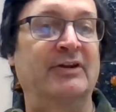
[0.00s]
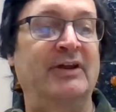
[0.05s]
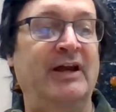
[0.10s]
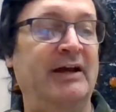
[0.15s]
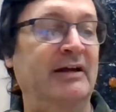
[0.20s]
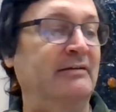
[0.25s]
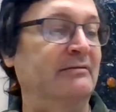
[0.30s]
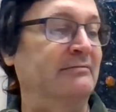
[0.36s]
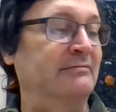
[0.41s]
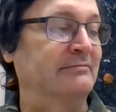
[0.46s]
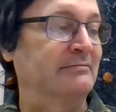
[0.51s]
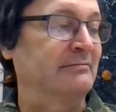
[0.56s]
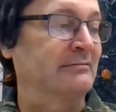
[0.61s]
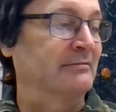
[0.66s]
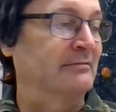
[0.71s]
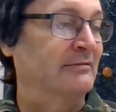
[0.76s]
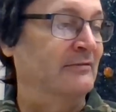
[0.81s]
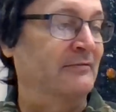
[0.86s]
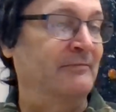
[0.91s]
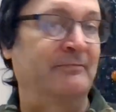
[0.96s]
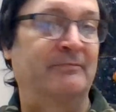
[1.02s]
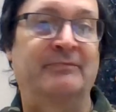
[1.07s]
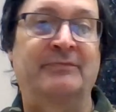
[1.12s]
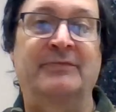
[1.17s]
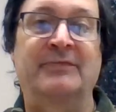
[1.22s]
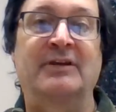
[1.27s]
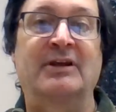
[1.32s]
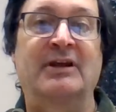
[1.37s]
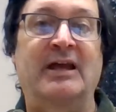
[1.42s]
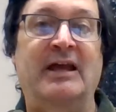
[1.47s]
that,
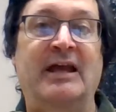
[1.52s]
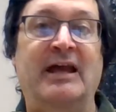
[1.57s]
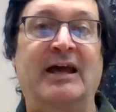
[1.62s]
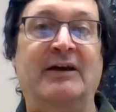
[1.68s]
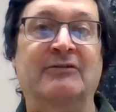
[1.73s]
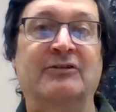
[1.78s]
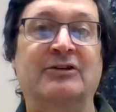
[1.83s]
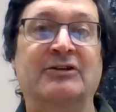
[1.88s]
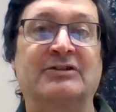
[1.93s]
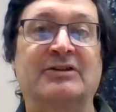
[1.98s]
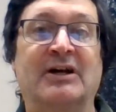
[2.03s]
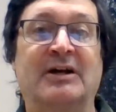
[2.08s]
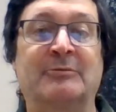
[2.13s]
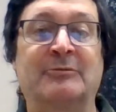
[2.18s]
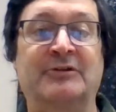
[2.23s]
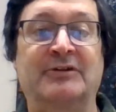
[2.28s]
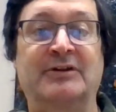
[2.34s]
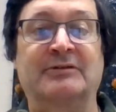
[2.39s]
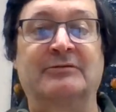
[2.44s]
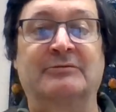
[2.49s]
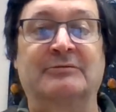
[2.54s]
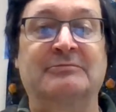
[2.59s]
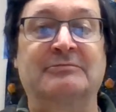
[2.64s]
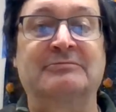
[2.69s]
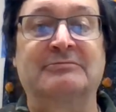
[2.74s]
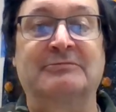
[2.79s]
have a good time with it.